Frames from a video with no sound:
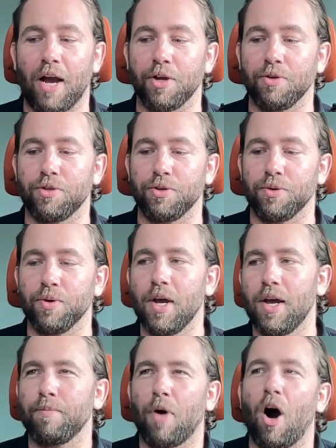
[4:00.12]
you to
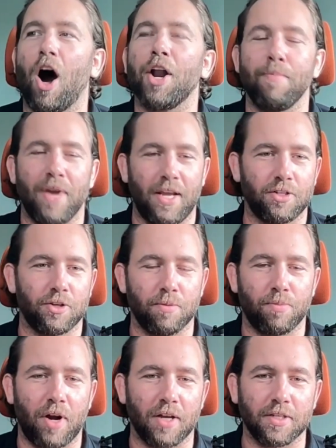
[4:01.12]
automate certain
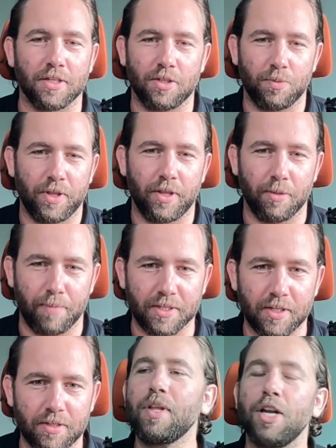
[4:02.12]
processes within the
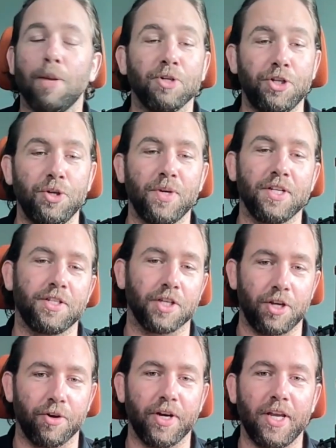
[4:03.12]
business. Number two is
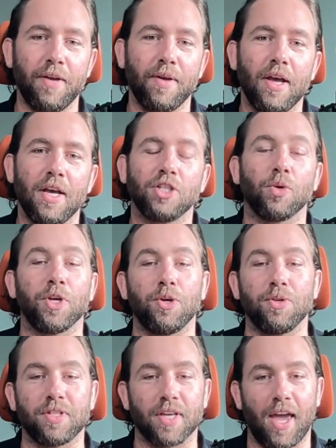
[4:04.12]
security. So we
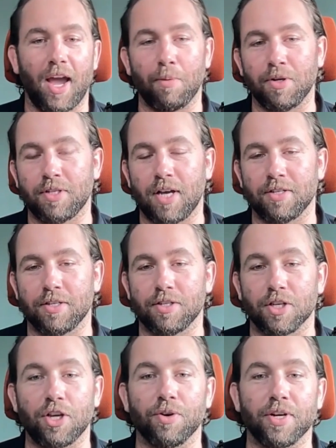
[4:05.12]
use the cameras as a
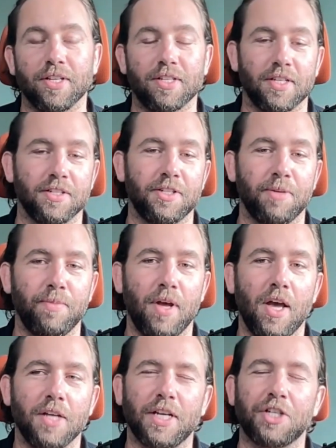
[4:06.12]
security system.
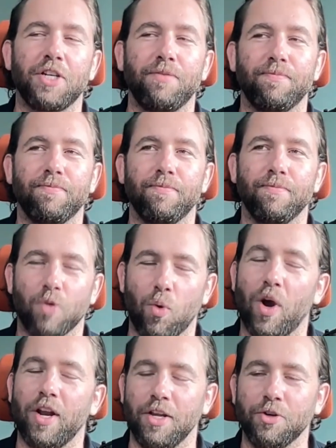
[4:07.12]
It's actually
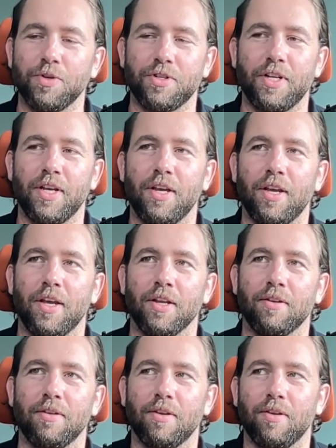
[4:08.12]
quite interesting. It
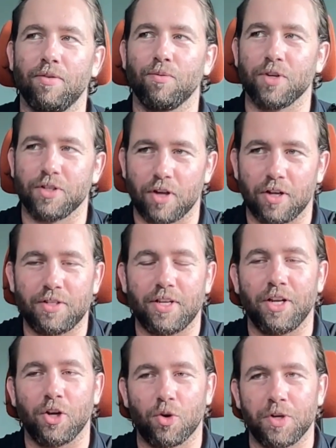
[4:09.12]
results
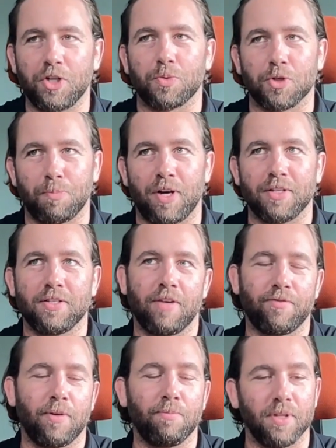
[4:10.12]
in increased response time
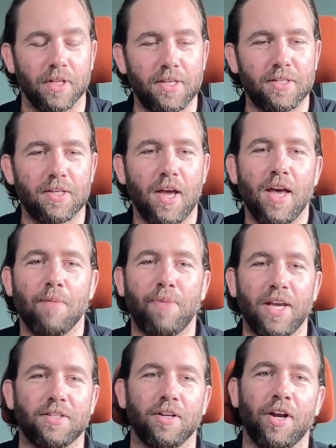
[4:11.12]
from police
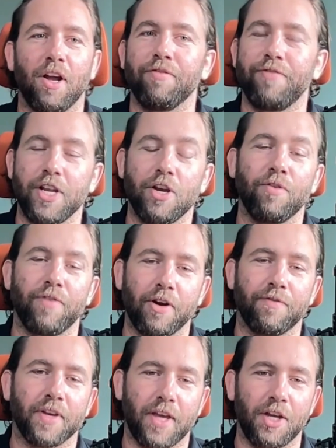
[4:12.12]
based on a video
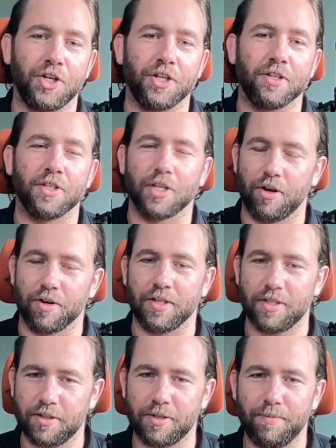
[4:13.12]
verification security
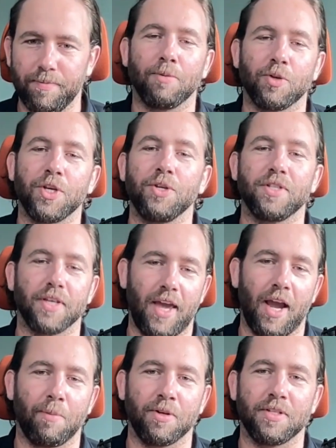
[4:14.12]
system. So we use the
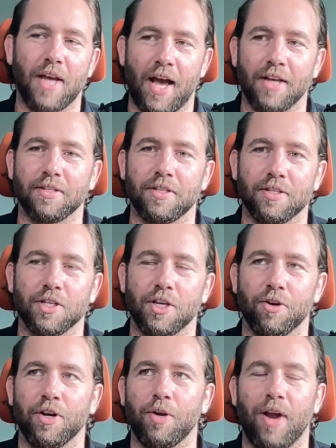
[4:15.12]
cameras as the
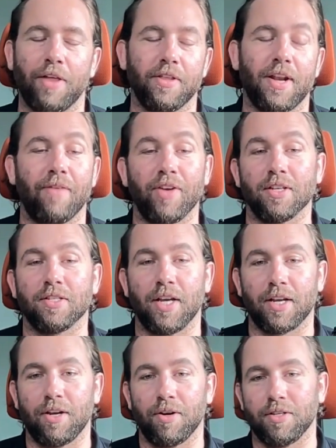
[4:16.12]
security rather than having a
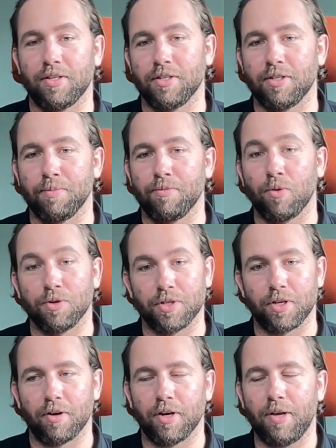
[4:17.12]
secondary system for
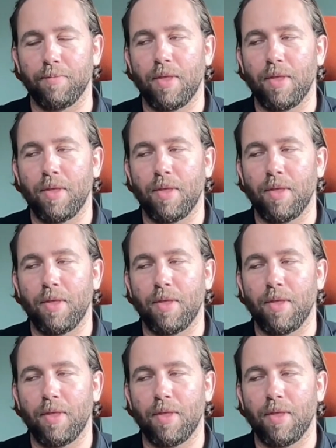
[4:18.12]
security.